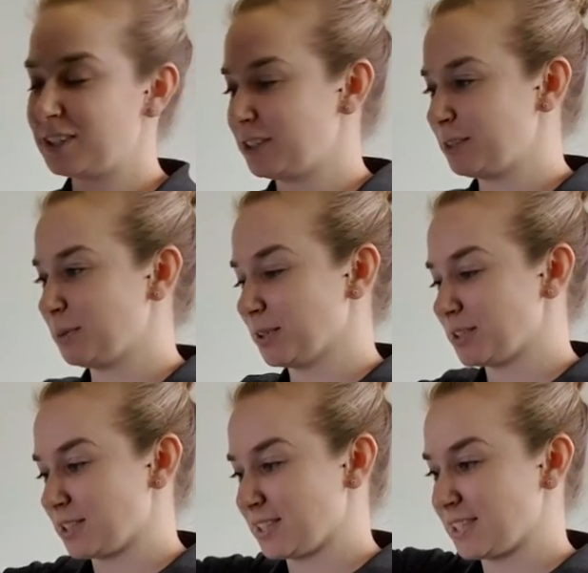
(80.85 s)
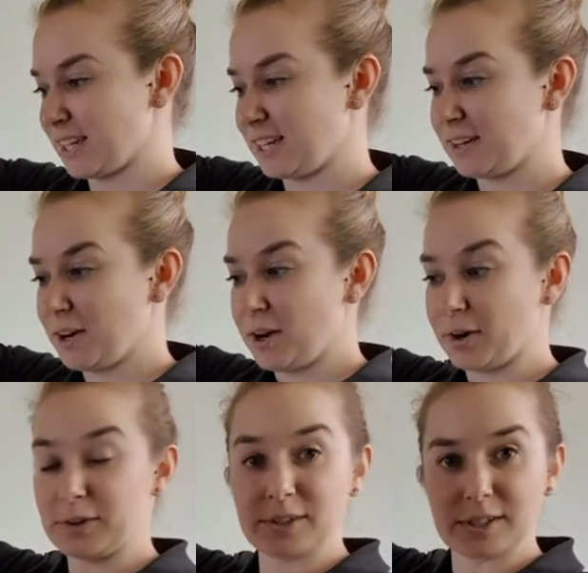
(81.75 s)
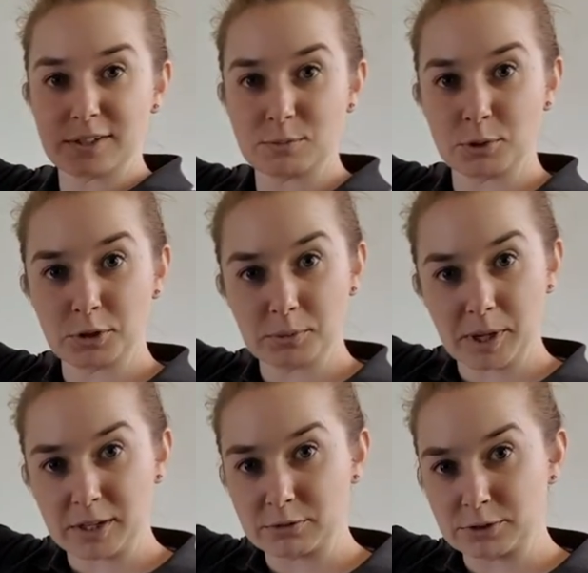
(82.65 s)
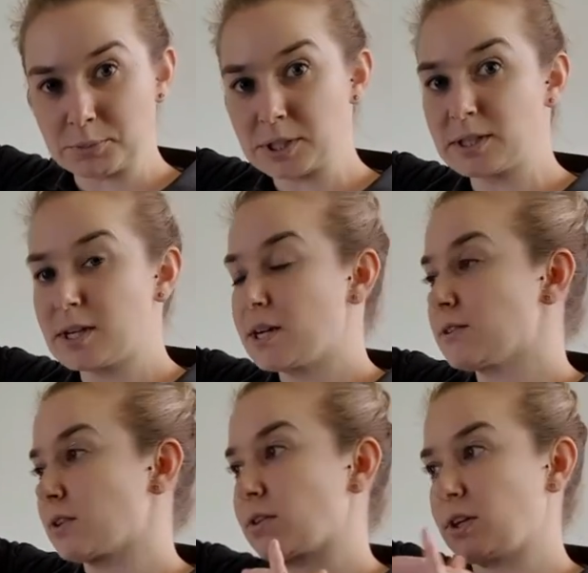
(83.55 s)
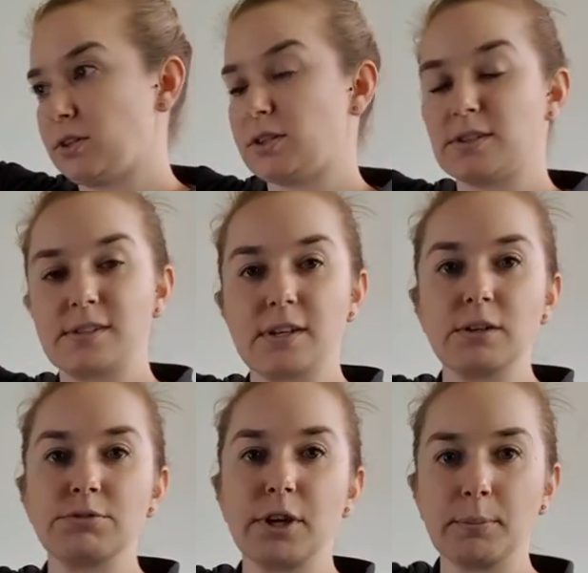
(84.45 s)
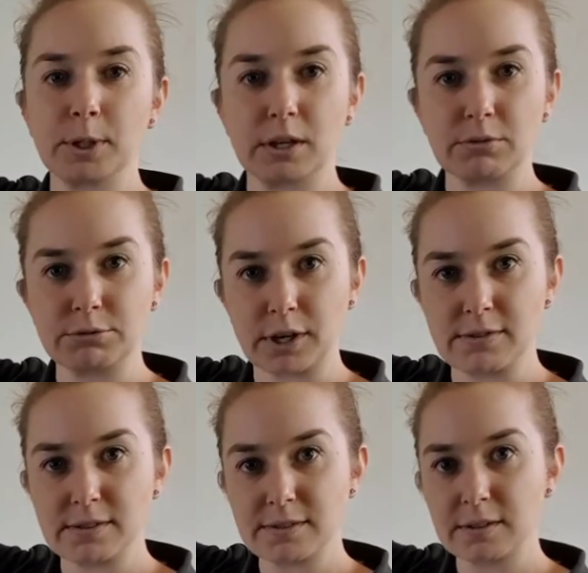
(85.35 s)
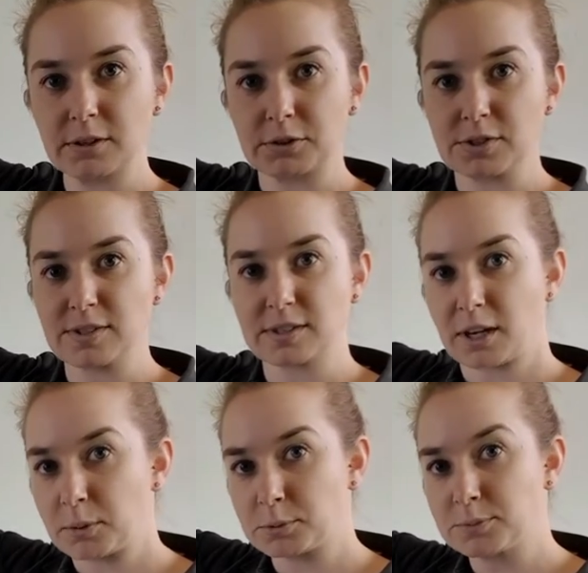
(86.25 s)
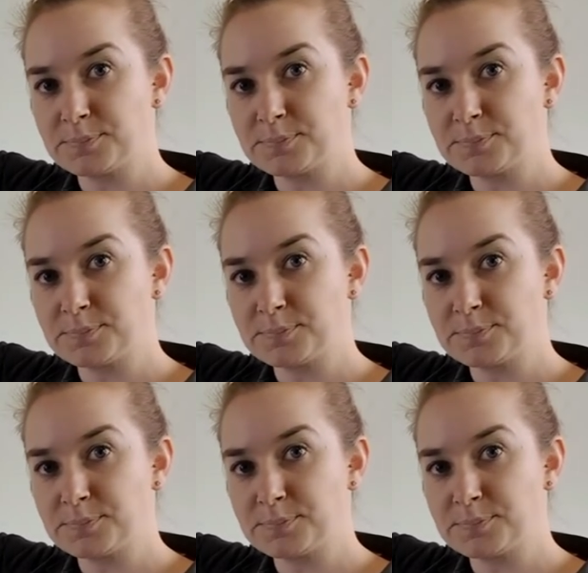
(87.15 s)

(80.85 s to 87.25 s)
You want to see only a small amount of ribbon so that you can see your family and friends across the table.